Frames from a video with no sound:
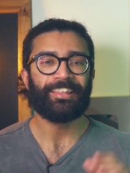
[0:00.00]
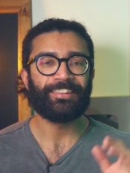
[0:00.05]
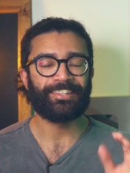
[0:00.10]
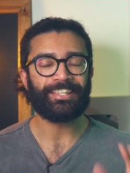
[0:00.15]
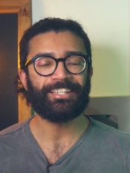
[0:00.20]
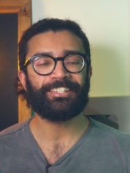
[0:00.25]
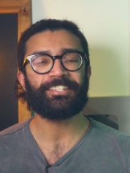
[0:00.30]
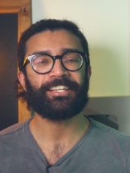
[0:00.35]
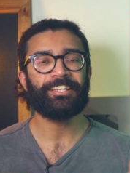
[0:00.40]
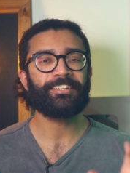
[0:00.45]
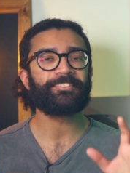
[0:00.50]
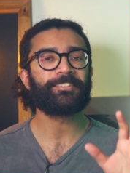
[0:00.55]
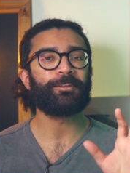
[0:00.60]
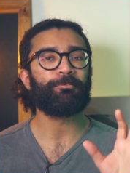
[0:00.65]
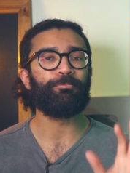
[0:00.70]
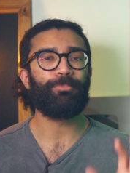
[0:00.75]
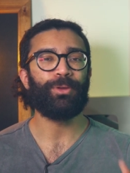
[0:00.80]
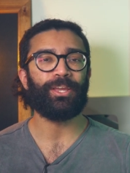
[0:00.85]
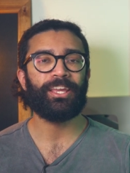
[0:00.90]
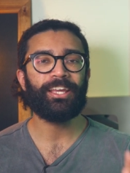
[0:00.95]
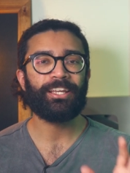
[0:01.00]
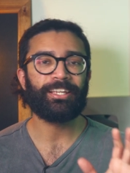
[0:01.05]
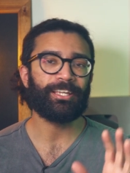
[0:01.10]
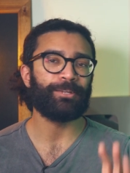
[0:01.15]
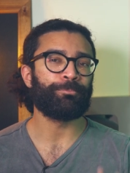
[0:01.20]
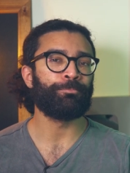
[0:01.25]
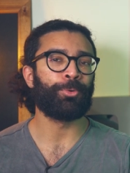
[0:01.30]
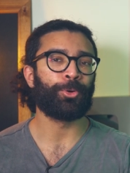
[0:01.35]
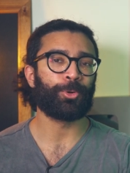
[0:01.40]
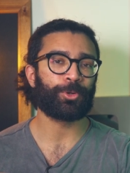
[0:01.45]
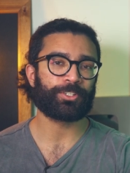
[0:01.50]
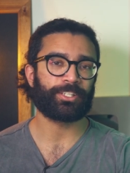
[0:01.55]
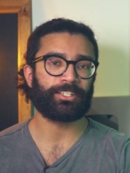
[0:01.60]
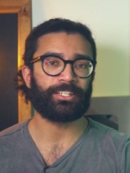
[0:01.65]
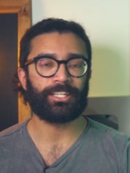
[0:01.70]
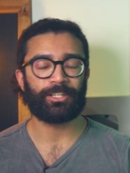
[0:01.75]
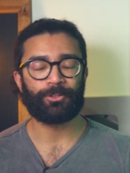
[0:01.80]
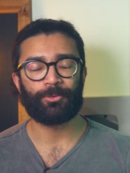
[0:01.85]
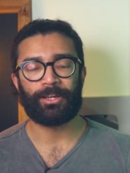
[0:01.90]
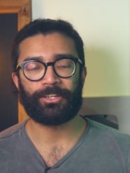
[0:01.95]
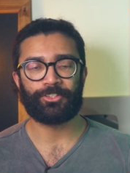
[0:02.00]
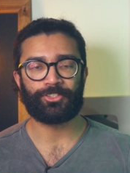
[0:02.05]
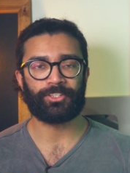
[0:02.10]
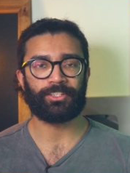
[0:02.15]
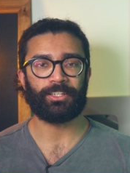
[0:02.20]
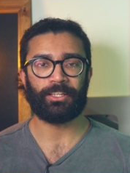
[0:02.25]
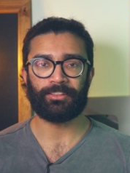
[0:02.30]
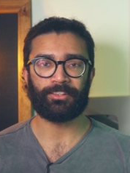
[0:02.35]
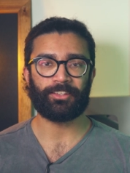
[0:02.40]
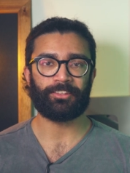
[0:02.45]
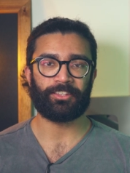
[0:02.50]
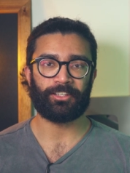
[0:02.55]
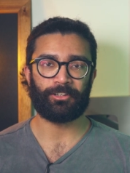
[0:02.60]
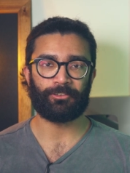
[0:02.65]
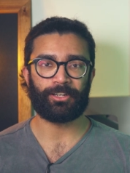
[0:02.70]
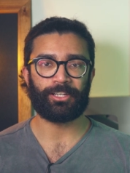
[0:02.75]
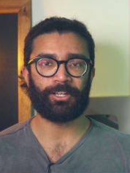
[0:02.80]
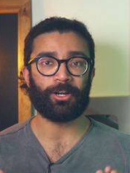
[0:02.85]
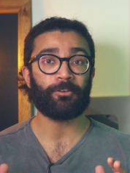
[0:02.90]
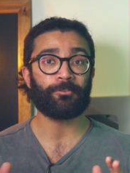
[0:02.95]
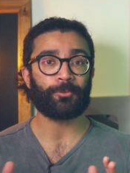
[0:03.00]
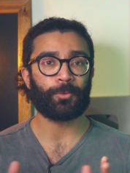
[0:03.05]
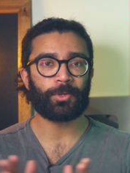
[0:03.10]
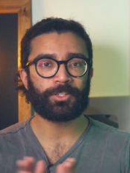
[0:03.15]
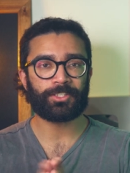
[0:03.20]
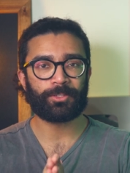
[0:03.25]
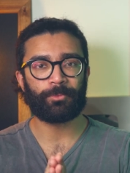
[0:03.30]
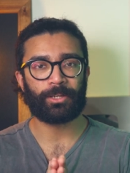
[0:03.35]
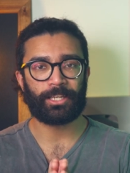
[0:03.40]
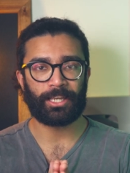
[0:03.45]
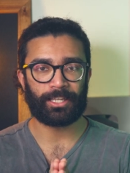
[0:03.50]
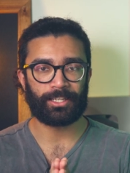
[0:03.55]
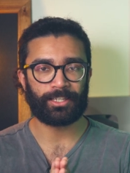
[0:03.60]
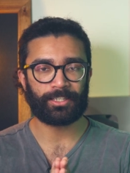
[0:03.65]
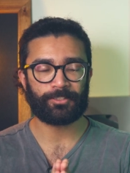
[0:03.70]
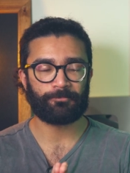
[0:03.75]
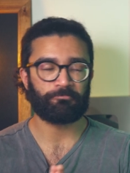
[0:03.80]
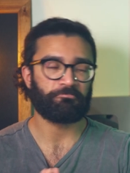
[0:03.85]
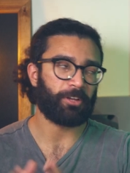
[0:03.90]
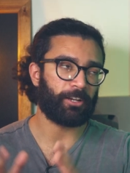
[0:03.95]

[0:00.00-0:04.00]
This is the big important equation in the theory of quantum mechanics.